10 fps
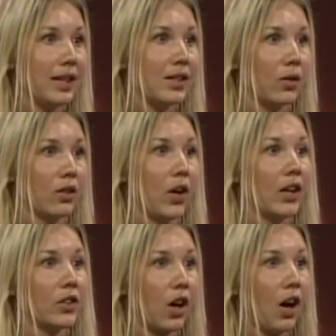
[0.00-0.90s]
sort of
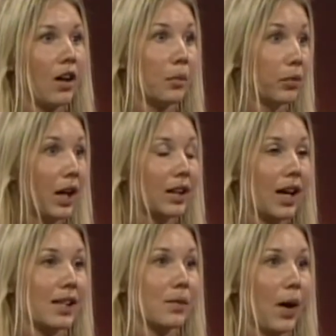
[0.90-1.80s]
under our umbrella
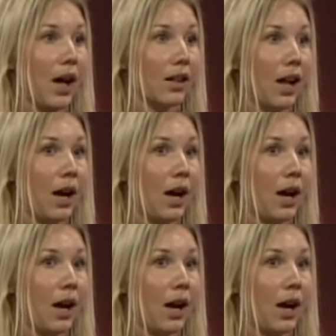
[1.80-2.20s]
as well,